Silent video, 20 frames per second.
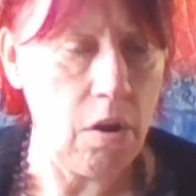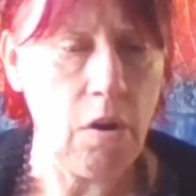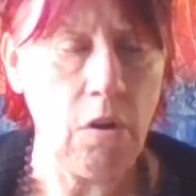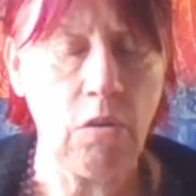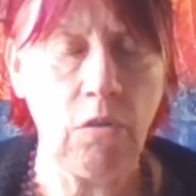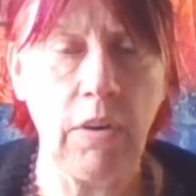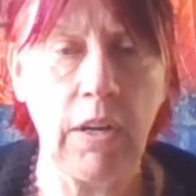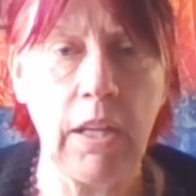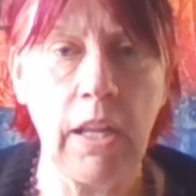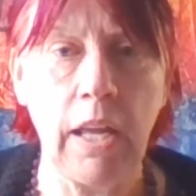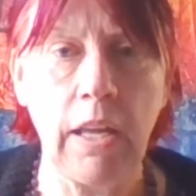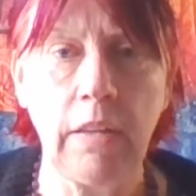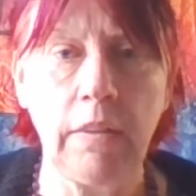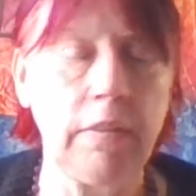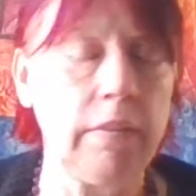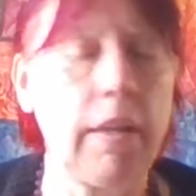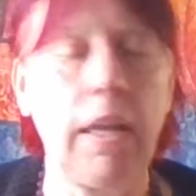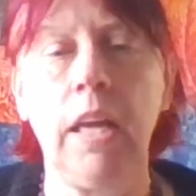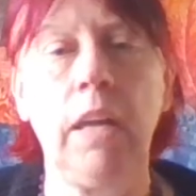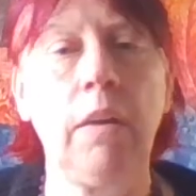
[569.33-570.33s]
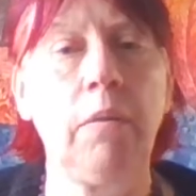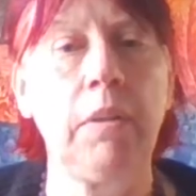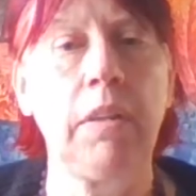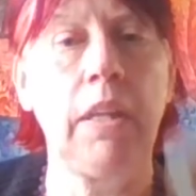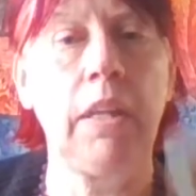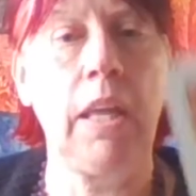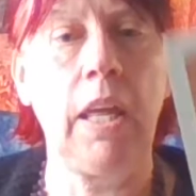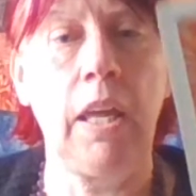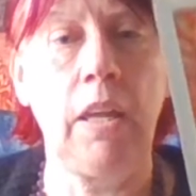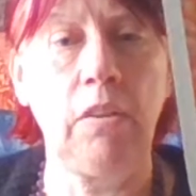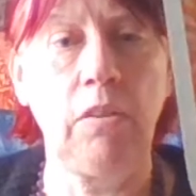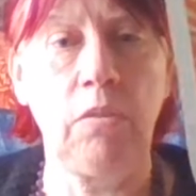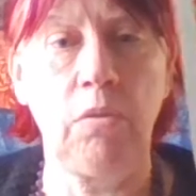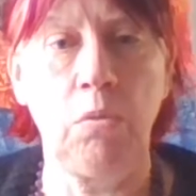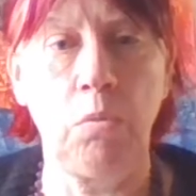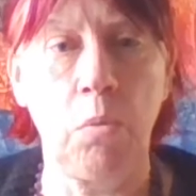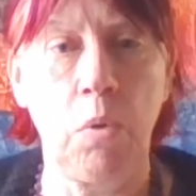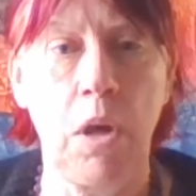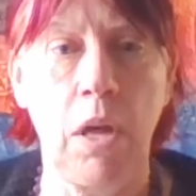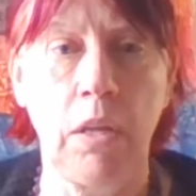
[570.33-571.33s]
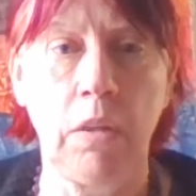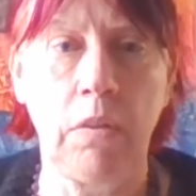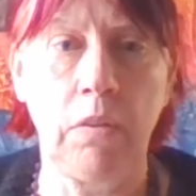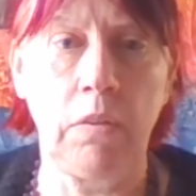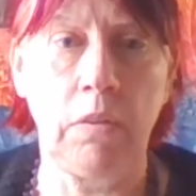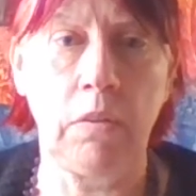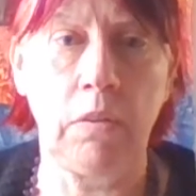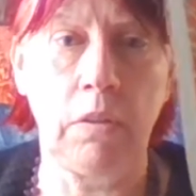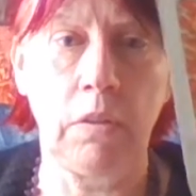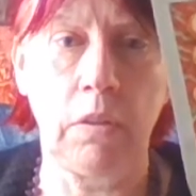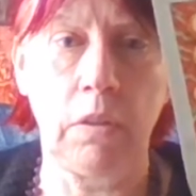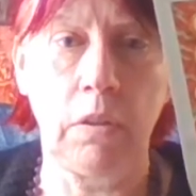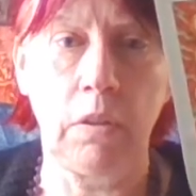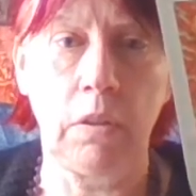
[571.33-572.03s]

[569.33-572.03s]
realize that with the Ace of Wands,